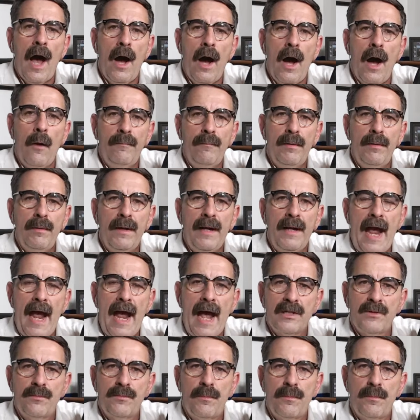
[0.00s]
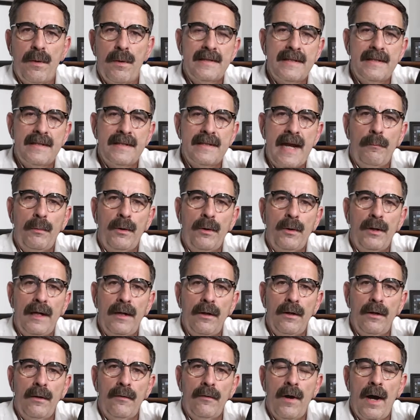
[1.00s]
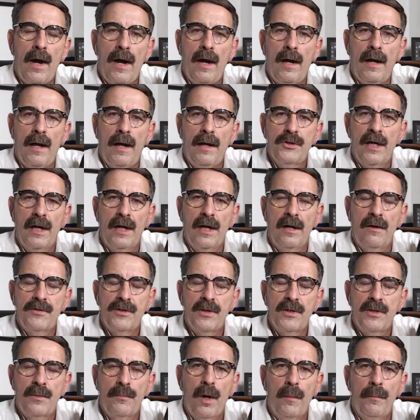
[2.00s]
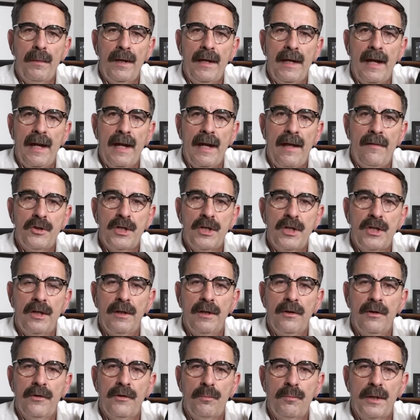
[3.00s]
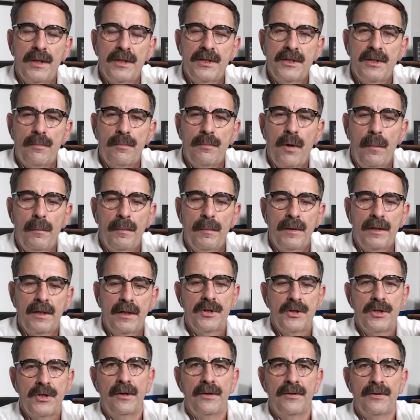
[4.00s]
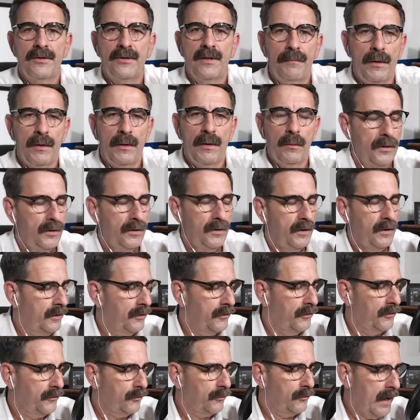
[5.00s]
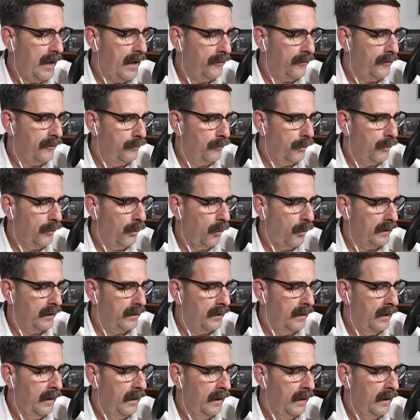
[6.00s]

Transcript: we've been asked by the San Bernardino Sheriff's Department and the Chino Hills Police Department to share something with you that's rather important.